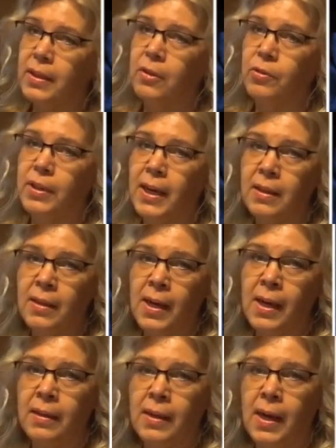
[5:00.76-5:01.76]
or the
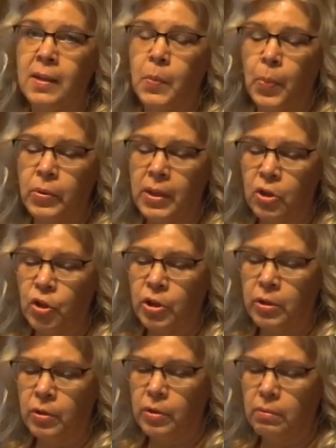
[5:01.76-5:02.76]
idea that the
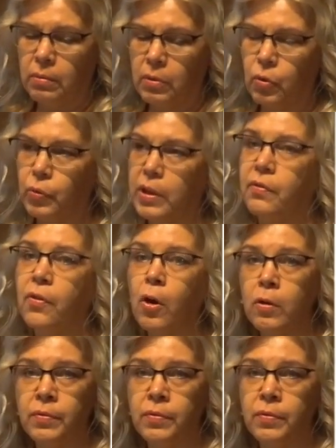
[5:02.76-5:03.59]
potential to evolve